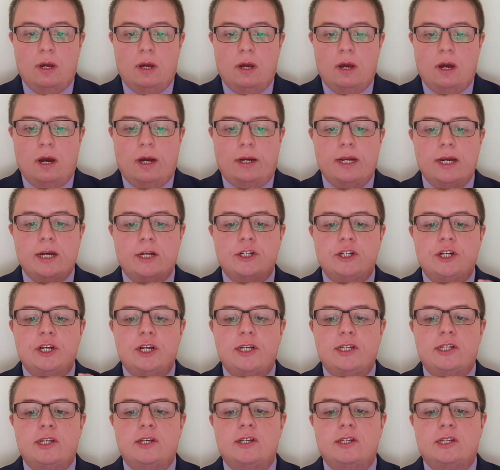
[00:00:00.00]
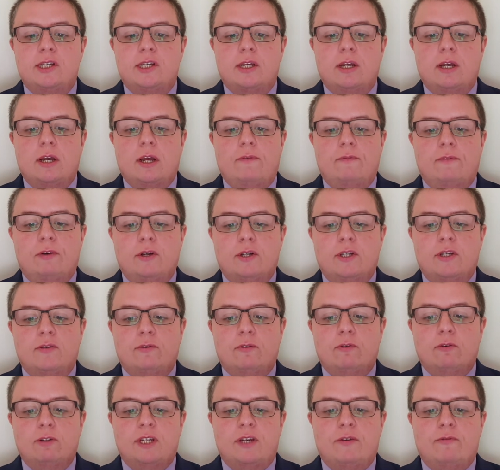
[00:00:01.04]
And yet Jesus, in verse
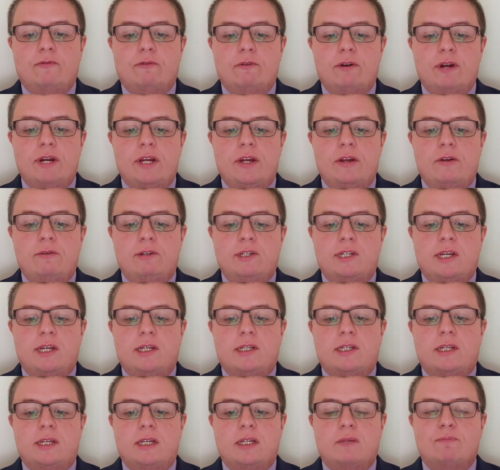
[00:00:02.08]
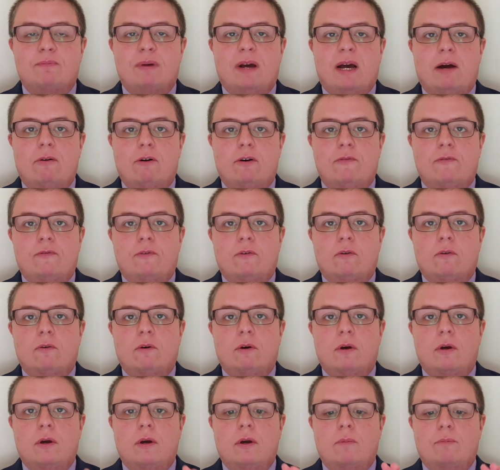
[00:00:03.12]
43, uses this
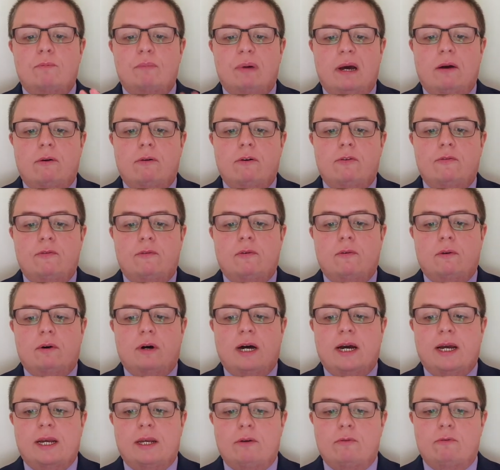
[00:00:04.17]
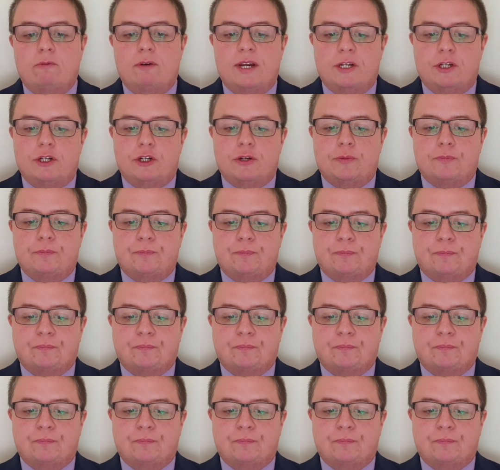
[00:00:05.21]
powerful, powerful language.